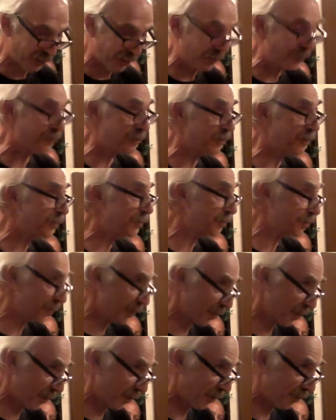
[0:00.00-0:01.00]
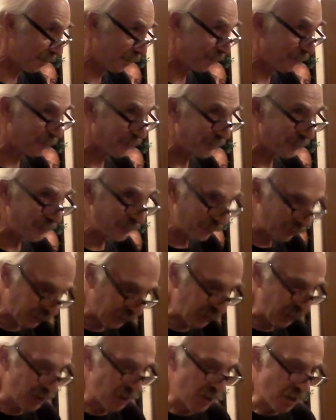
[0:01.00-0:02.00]
this to say:
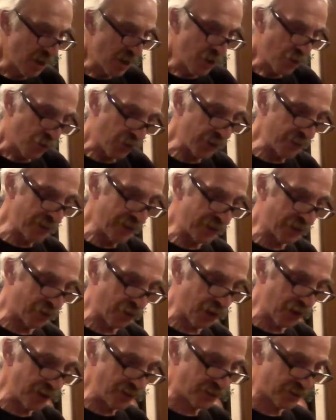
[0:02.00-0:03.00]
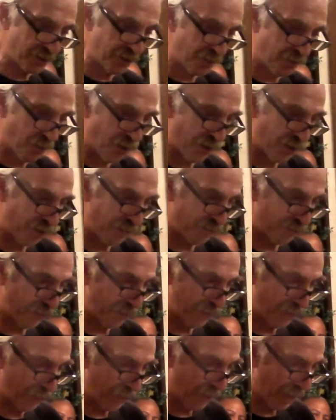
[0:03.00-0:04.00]
"When we crossed the border
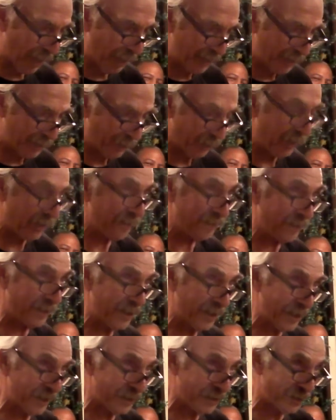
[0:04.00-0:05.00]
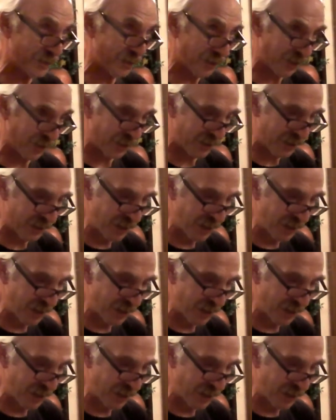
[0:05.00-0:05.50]
from Iran to Afghanistan,